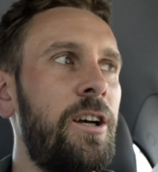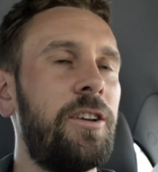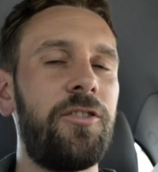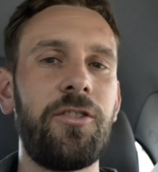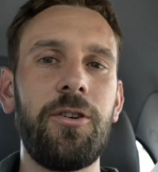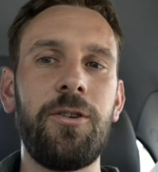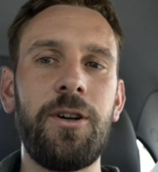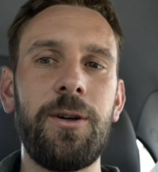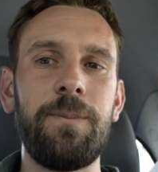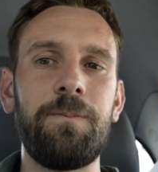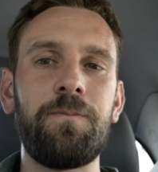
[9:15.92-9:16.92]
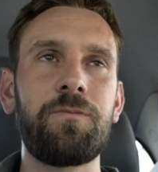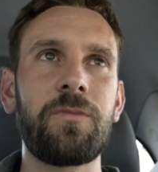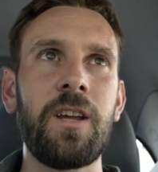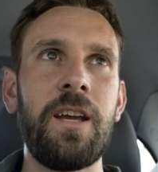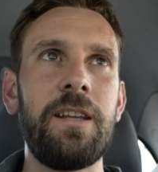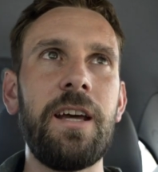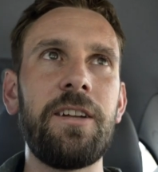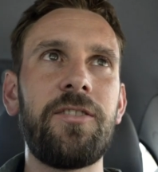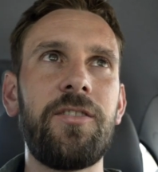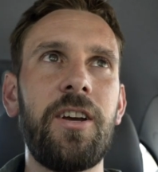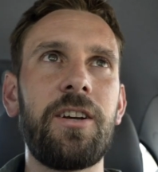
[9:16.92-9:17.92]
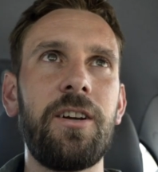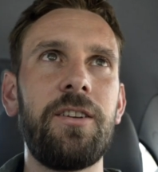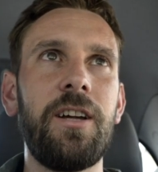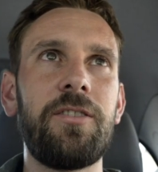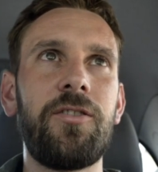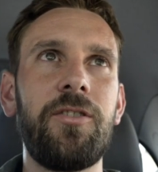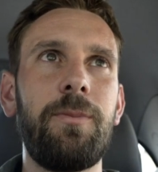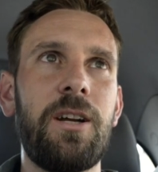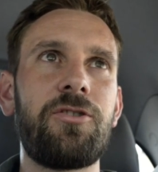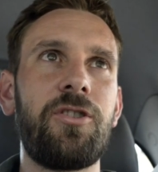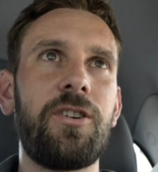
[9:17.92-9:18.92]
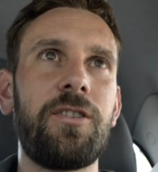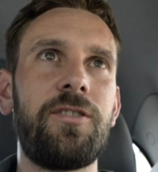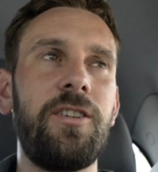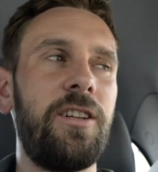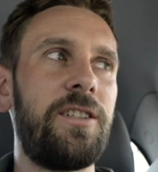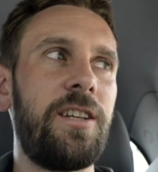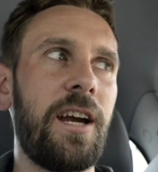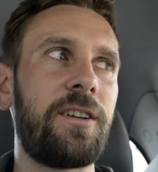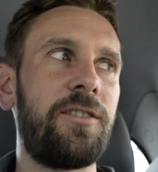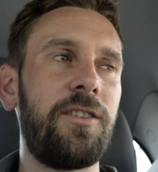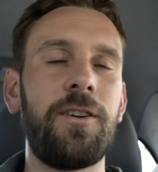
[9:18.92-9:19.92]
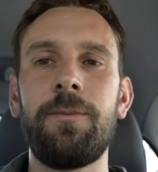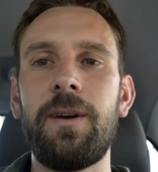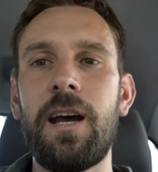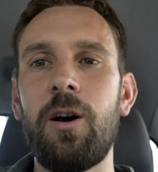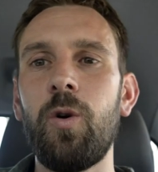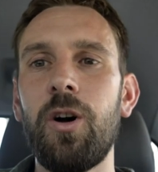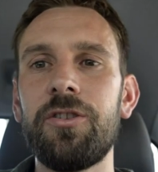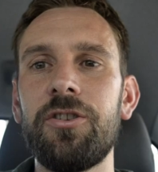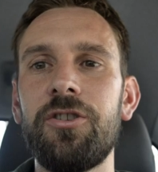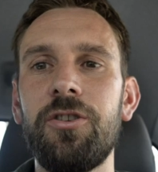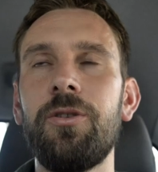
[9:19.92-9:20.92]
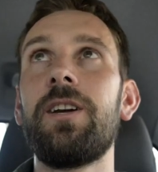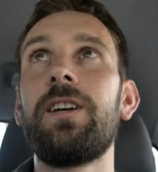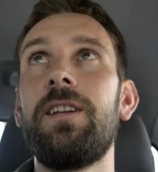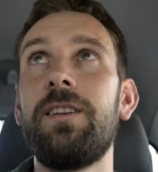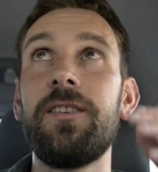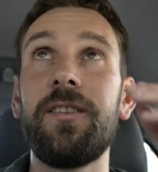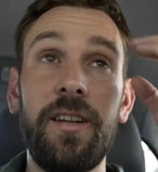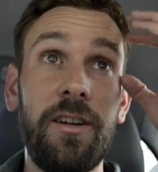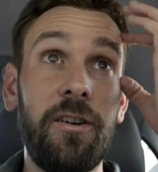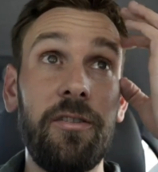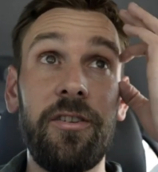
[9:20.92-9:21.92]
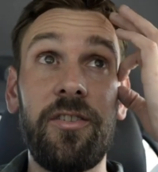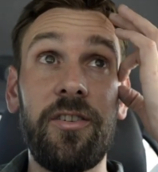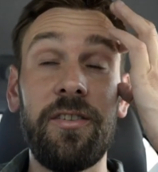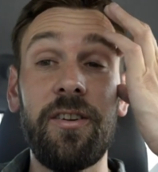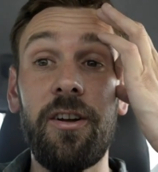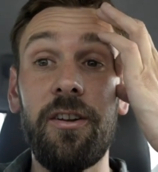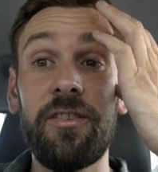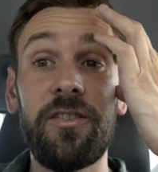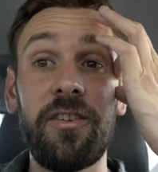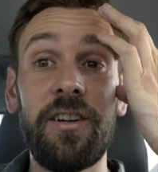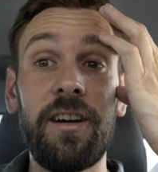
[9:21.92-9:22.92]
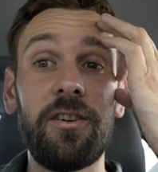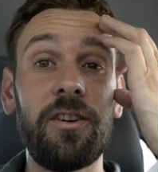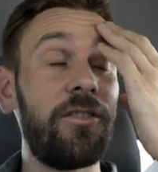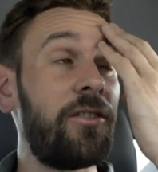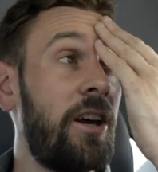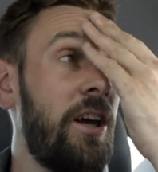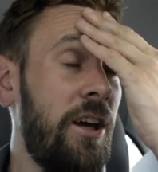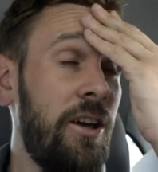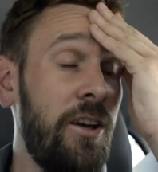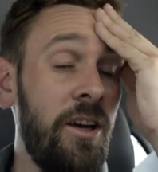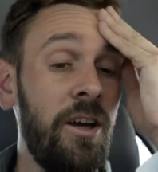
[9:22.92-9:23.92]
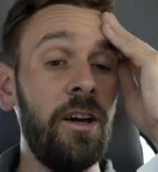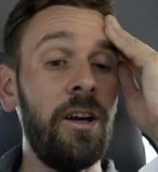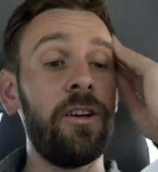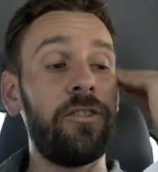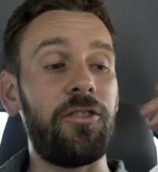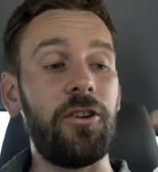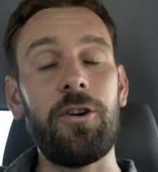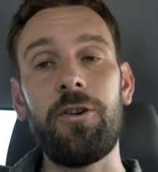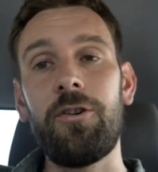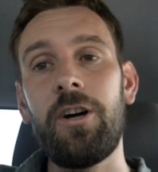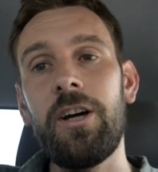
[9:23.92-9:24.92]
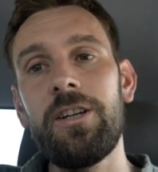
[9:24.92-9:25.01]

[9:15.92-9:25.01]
So that's a metric to detect how well you're doing in all these endeavors. So